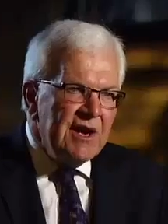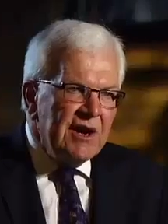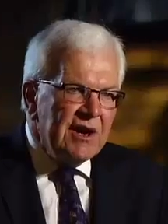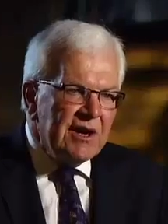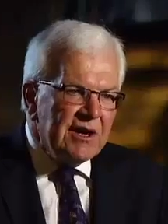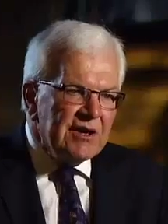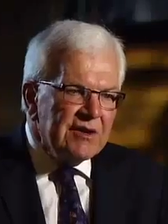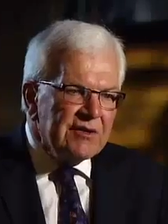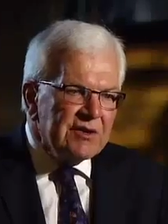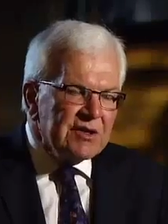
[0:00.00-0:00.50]

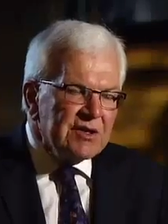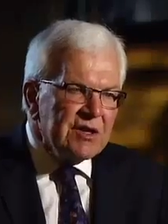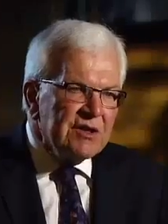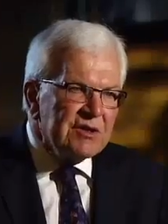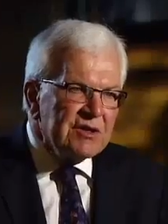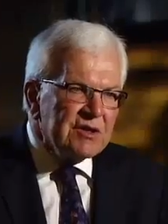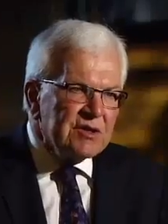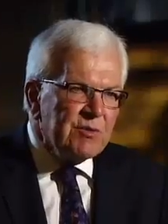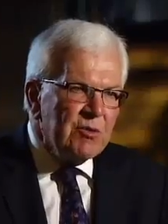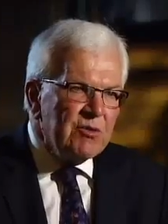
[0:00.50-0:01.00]

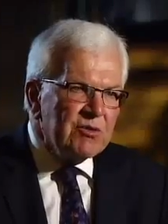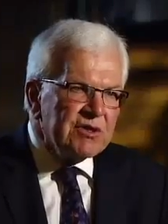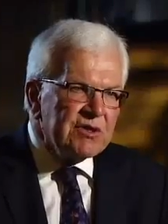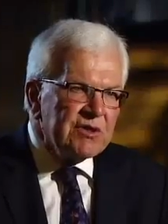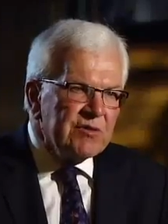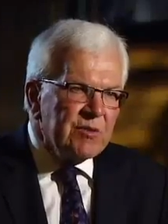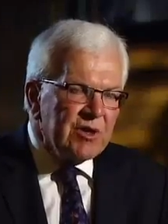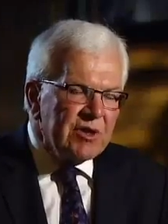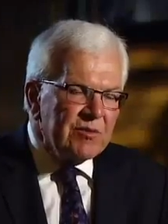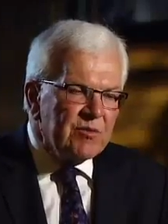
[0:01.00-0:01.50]
The sports
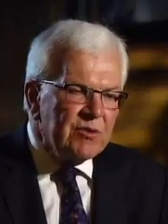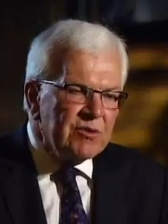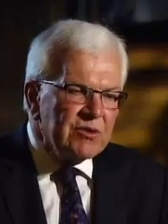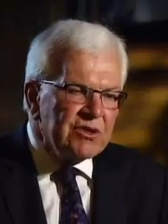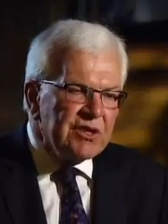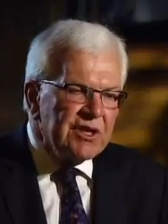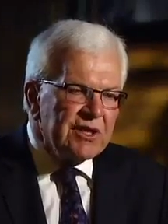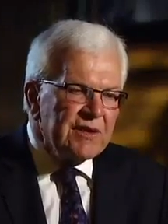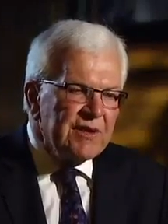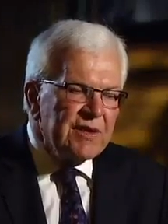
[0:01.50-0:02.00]
have been
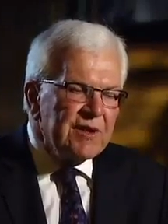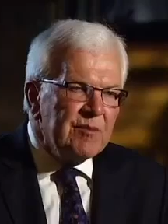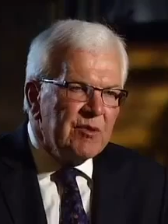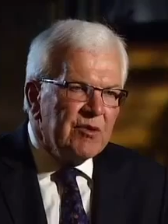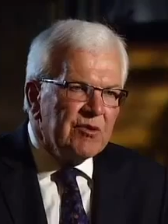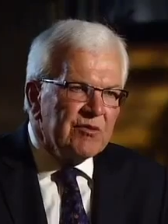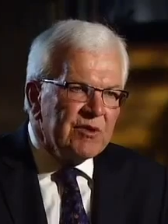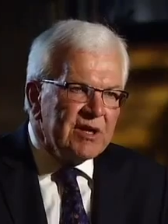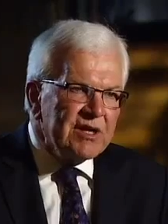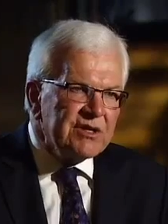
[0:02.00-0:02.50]
pushing
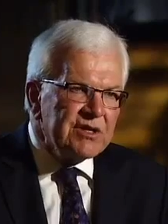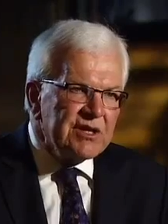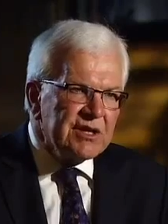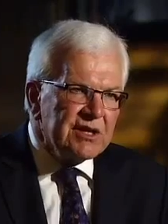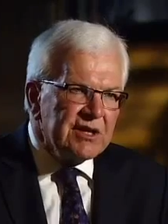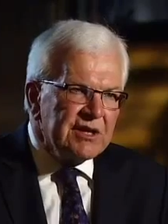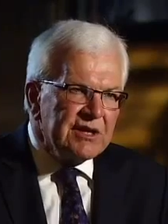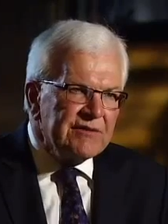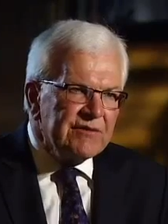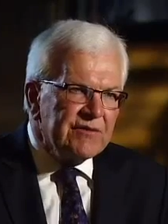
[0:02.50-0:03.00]
more
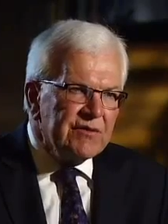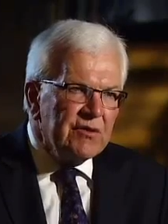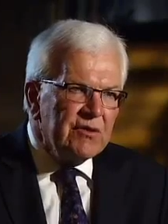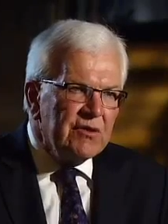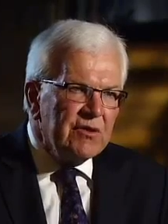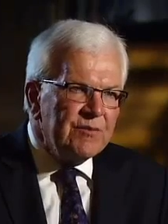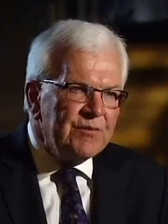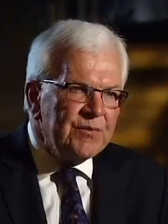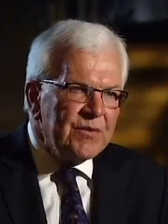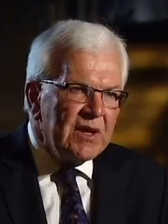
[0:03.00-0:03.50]
recently
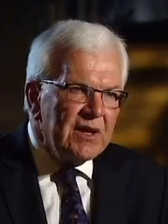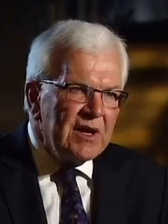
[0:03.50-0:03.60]
for